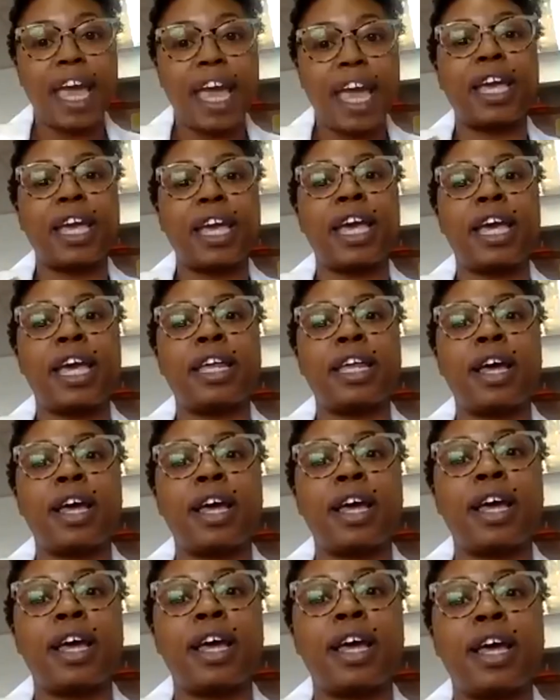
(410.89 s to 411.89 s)
And
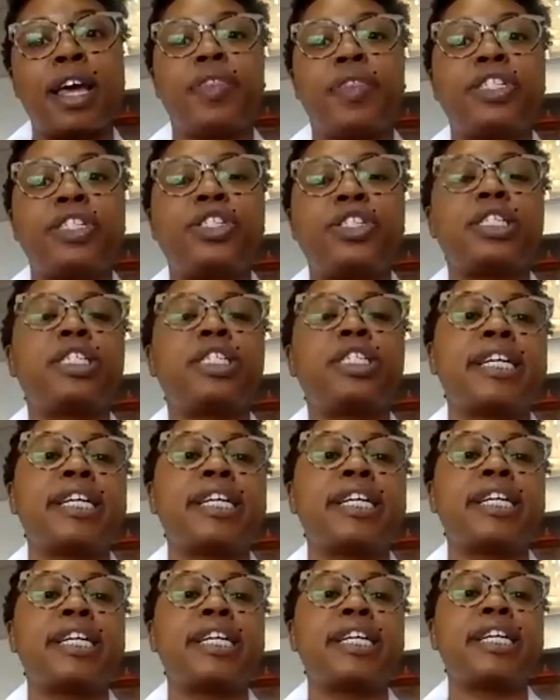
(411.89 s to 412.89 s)
this should
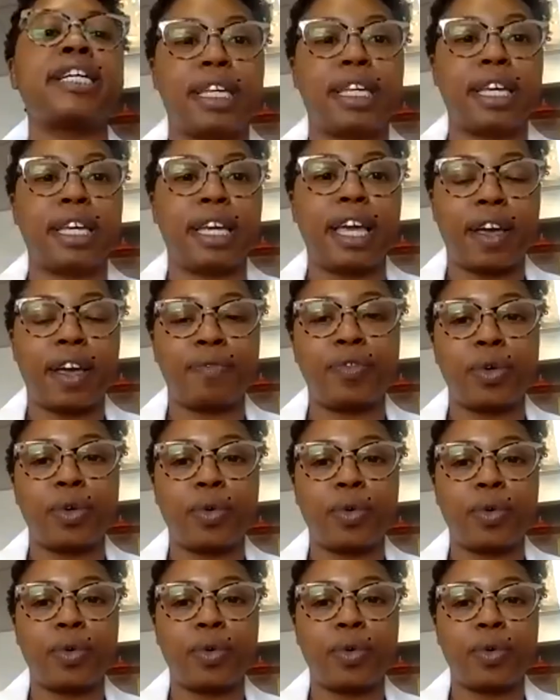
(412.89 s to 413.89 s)
test and see if
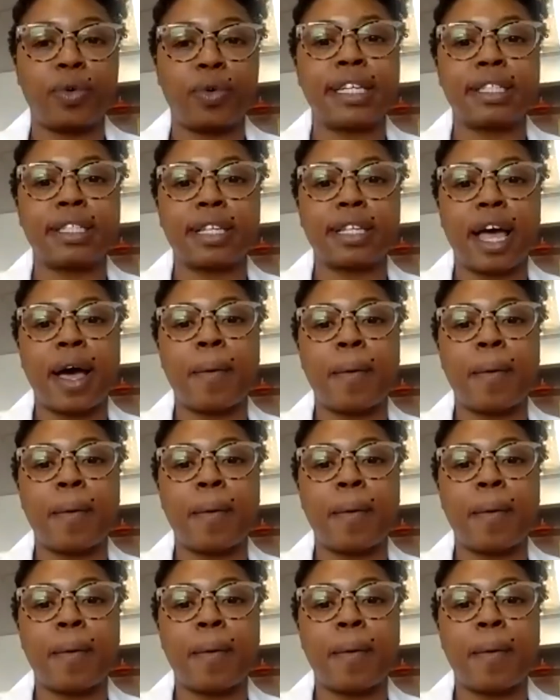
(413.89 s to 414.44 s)
you guys